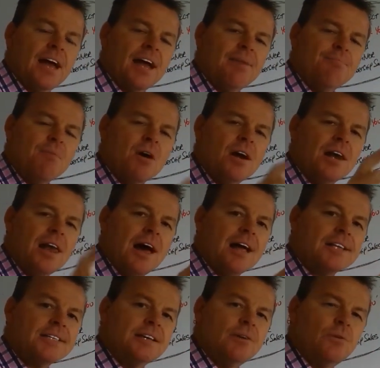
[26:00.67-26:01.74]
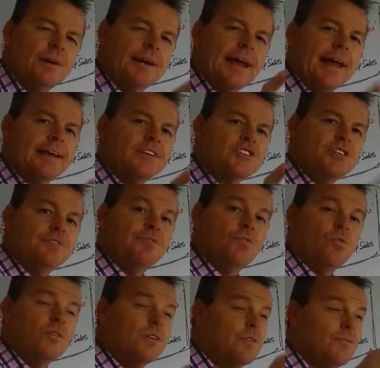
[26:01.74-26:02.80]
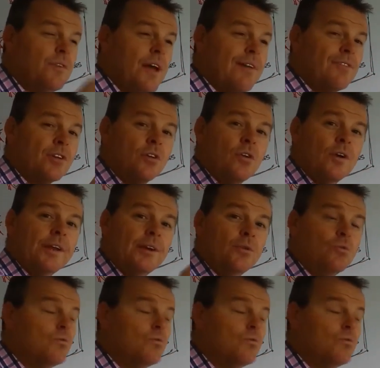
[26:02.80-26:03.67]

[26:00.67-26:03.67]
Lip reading: And my last little analogy for you, if you haven't got it